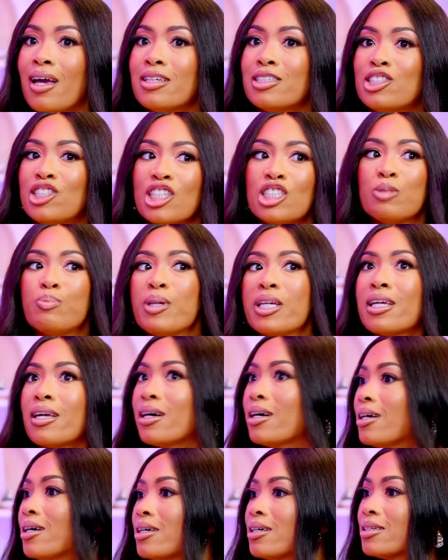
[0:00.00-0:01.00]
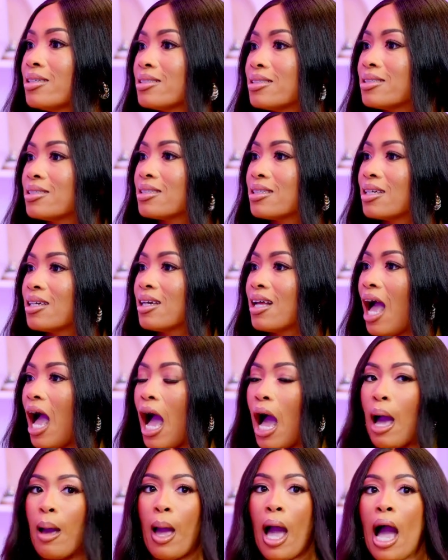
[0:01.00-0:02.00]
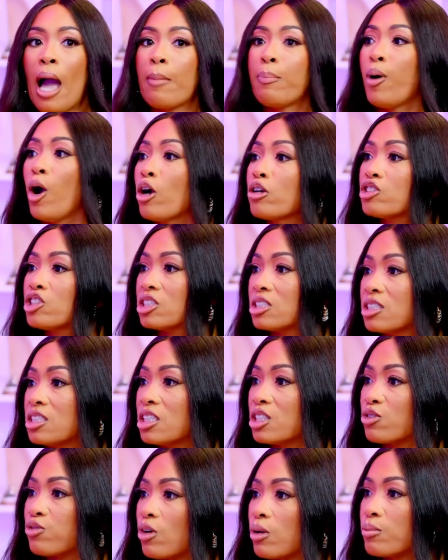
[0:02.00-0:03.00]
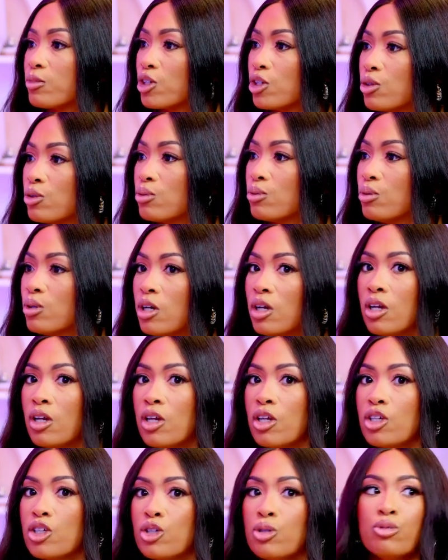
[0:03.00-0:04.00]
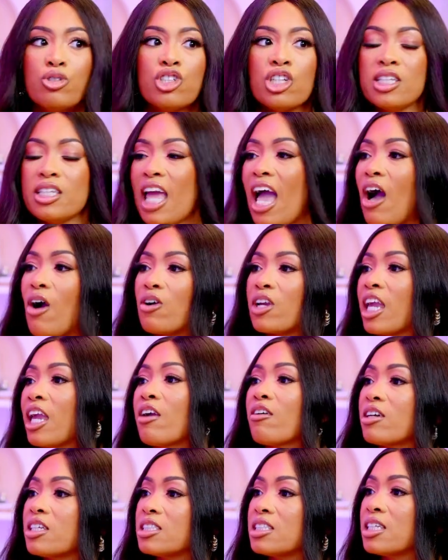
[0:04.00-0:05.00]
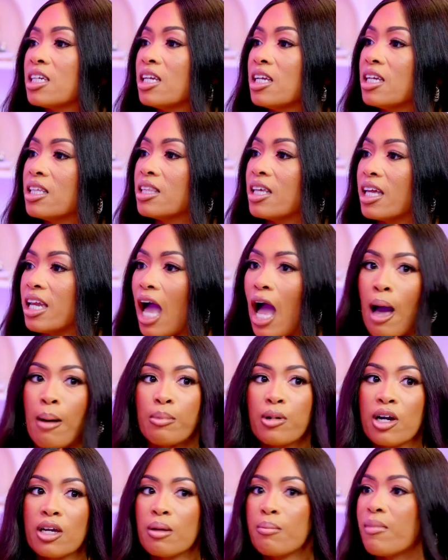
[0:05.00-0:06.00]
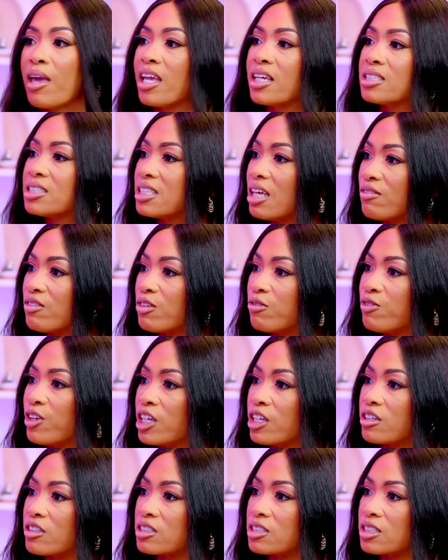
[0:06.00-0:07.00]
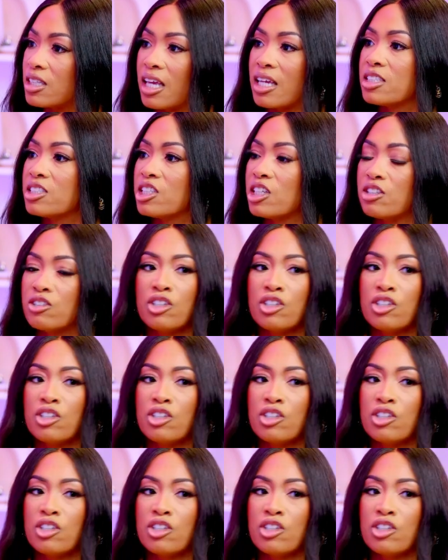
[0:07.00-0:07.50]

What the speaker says: just because I purchased this from you, you should now guarantee that I'm going to make 7 figures next year.